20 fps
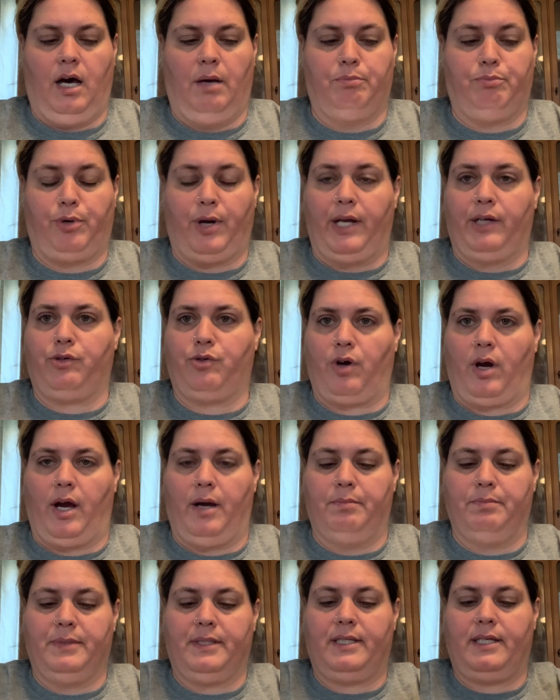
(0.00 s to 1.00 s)

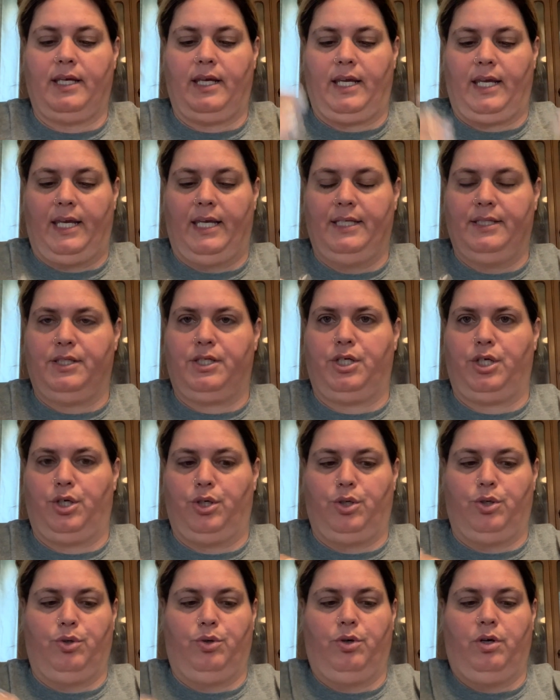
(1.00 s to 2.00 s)
breadcrumbs
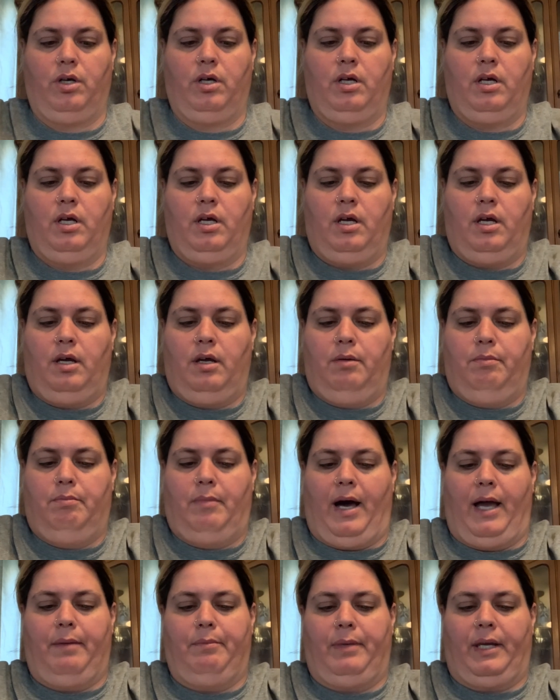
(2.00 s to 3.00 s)
into
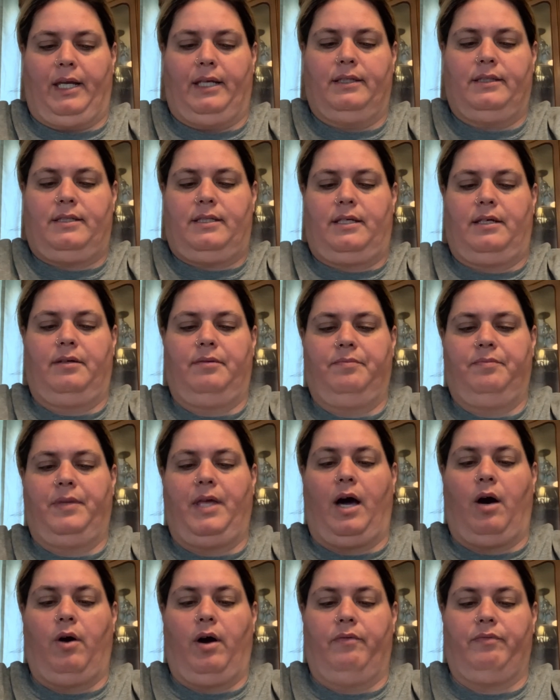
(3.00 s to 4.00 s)
my meat.
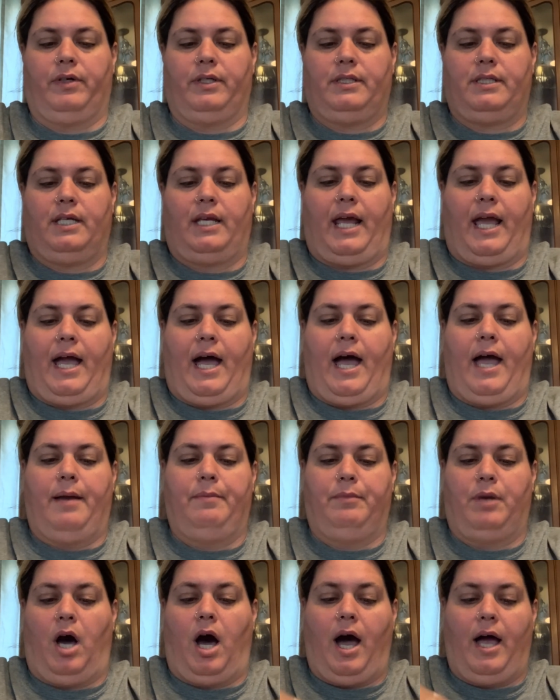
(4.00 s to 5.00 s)
However, today I am
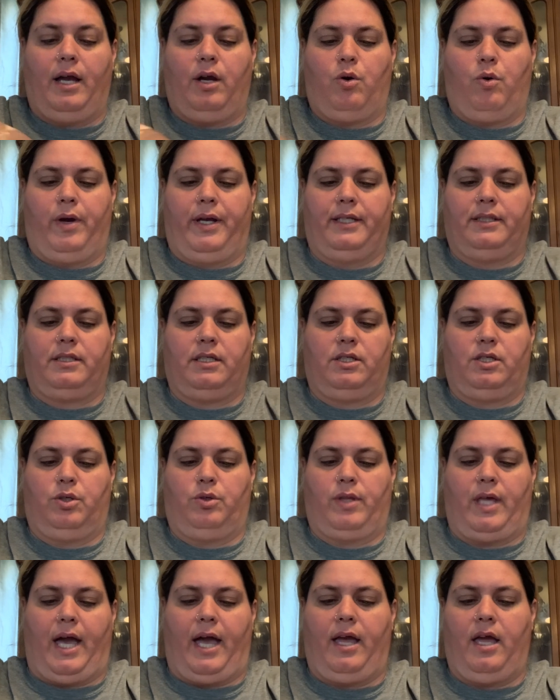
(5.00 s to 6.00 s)
not going to do
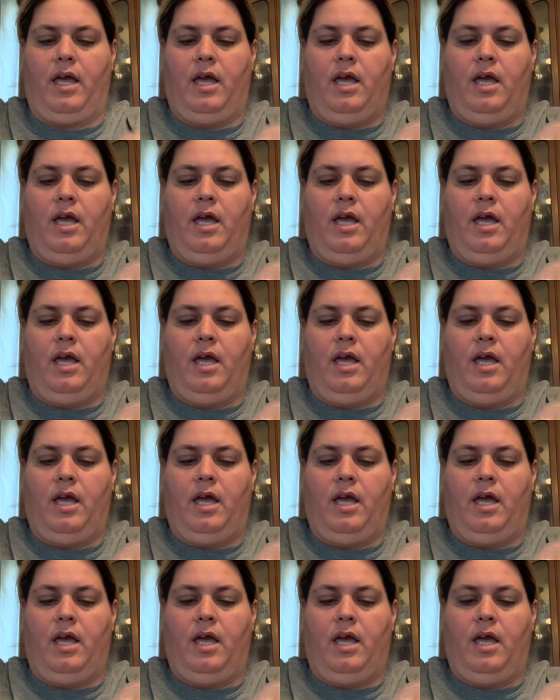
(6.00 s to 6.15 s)
that.